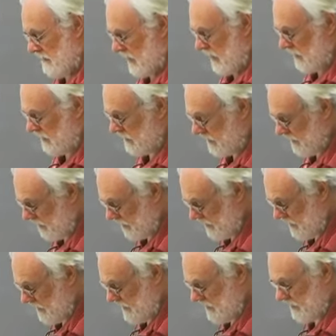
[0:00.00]
Marx
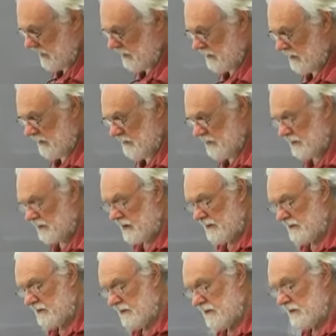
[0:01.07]
typically spends a lot more
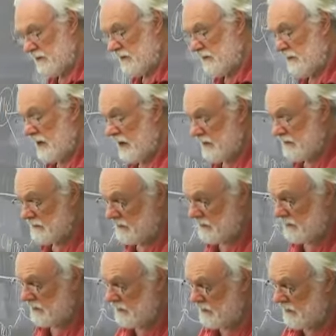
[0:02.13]
time talking about
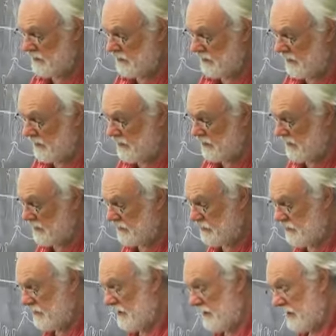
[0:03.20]
you know, simple
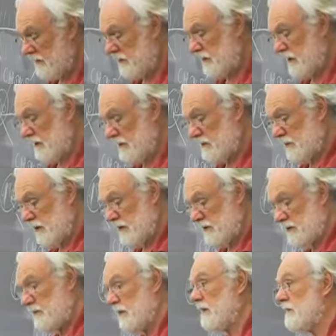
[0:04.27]
reproduction than he ever does
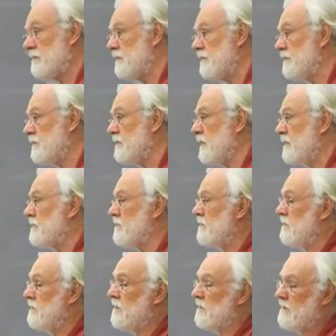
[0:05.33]
about expanded
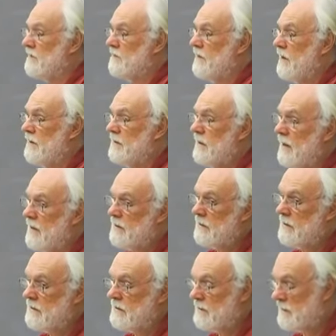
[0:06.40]
reproduction, and we're going to find
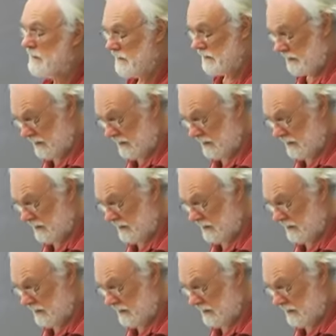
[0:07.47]
that in the